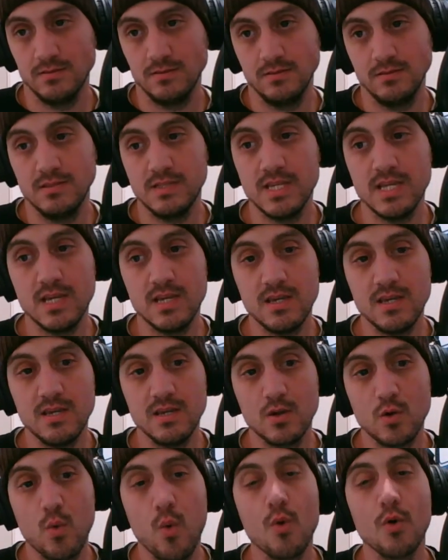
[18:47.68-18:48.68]
the
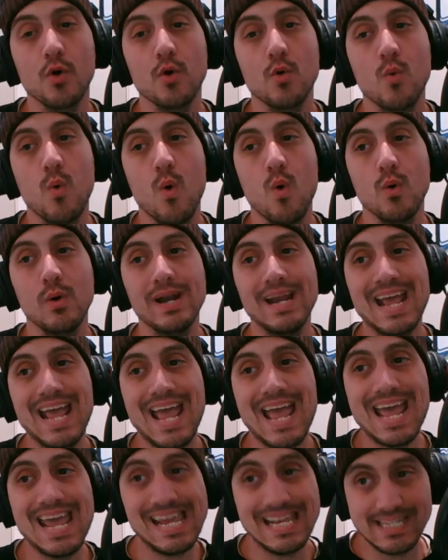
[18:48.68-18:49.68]
quote-unquote
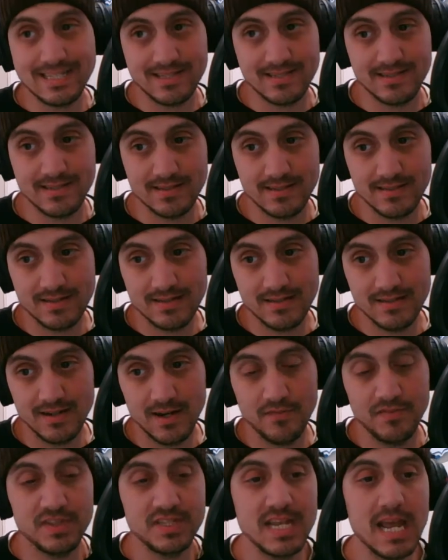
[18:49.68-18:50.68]
ace
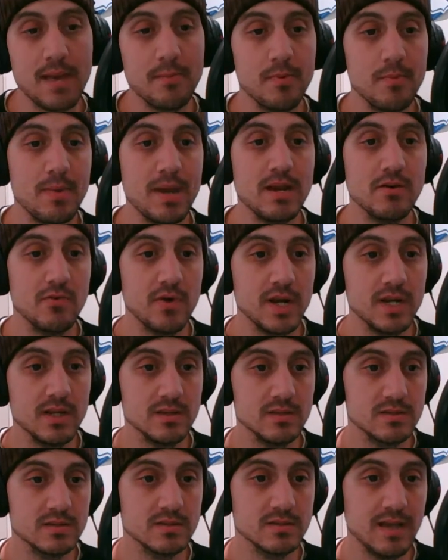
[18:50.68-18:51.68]
of the Tampa Bay
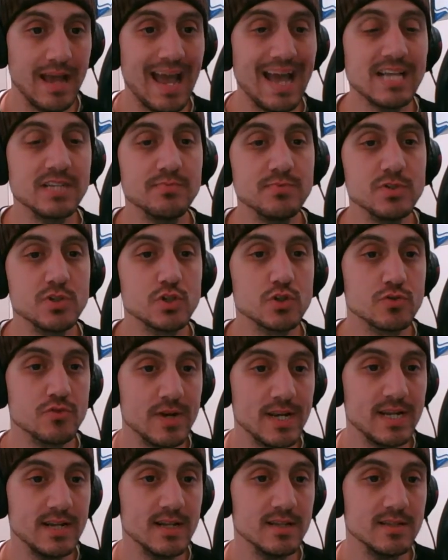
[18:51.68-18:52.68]
Rays, has been
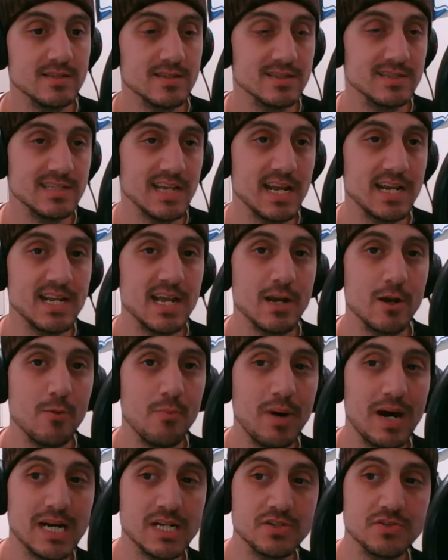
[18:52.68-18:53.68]
traded to the San Diego
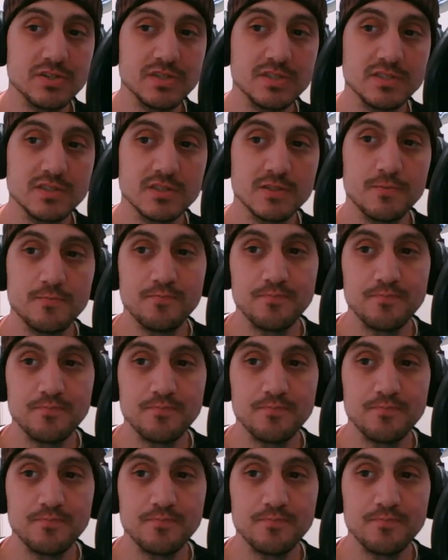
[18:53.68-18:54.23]
Padres.